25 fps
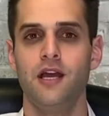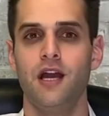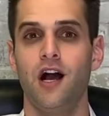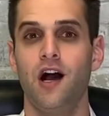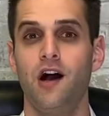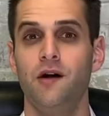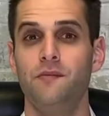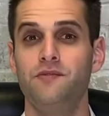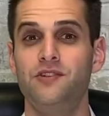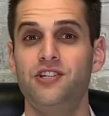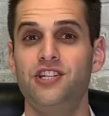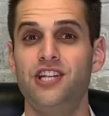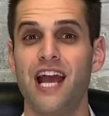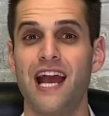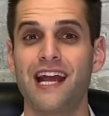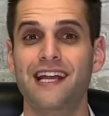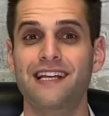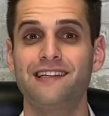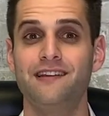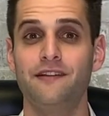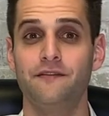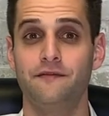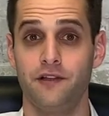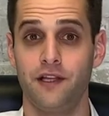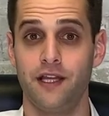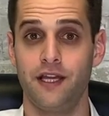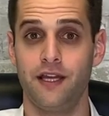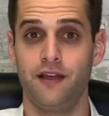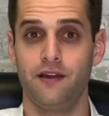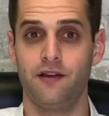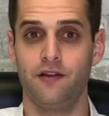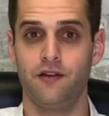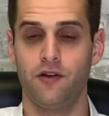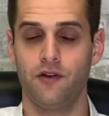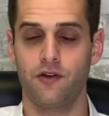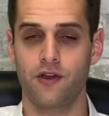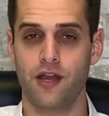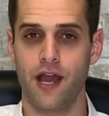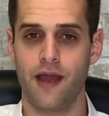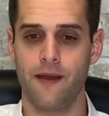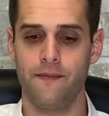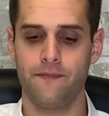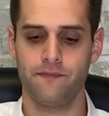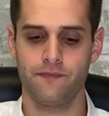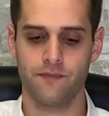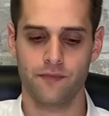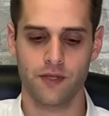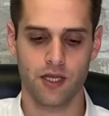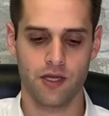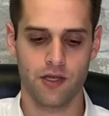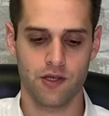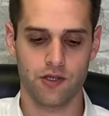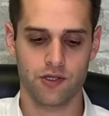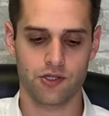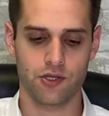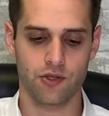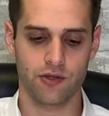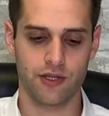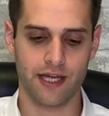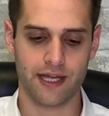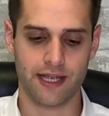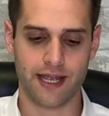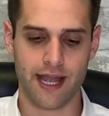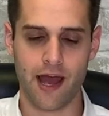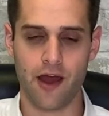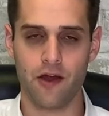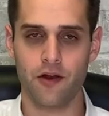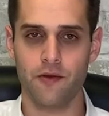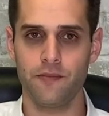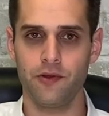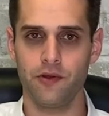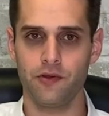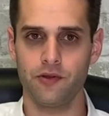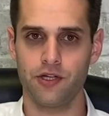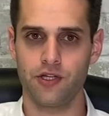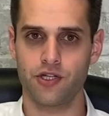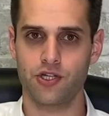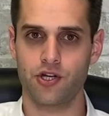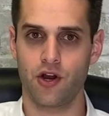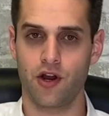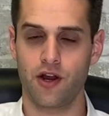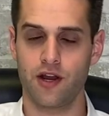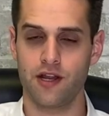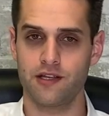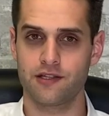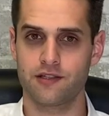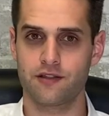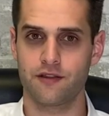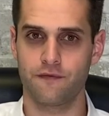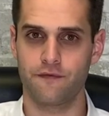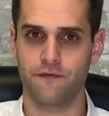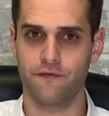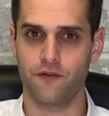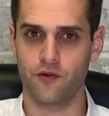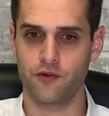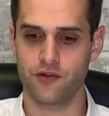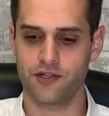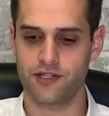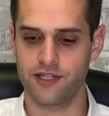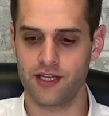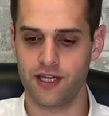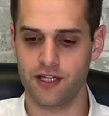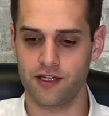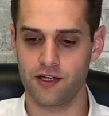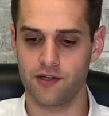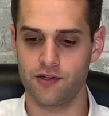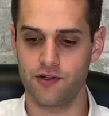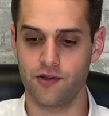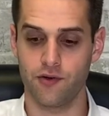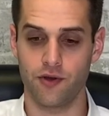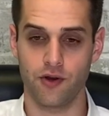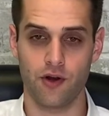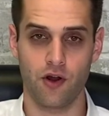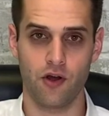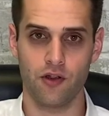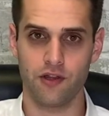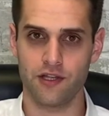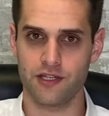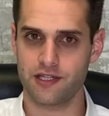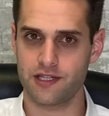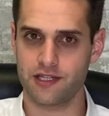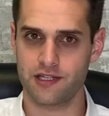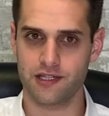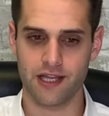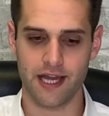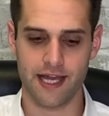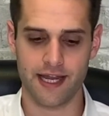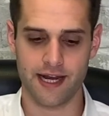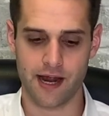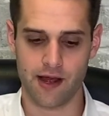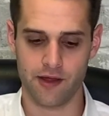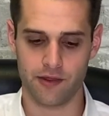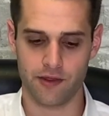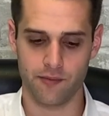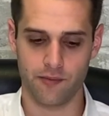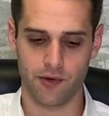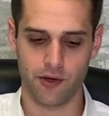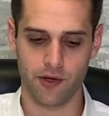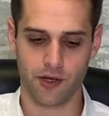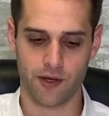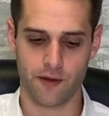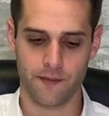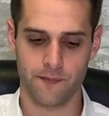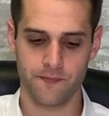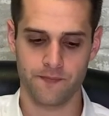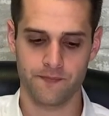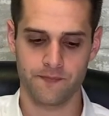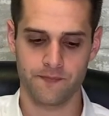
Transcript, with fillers: Objectively, okay? So the accountability chart is the first thing to do, and all this is laid out in the book.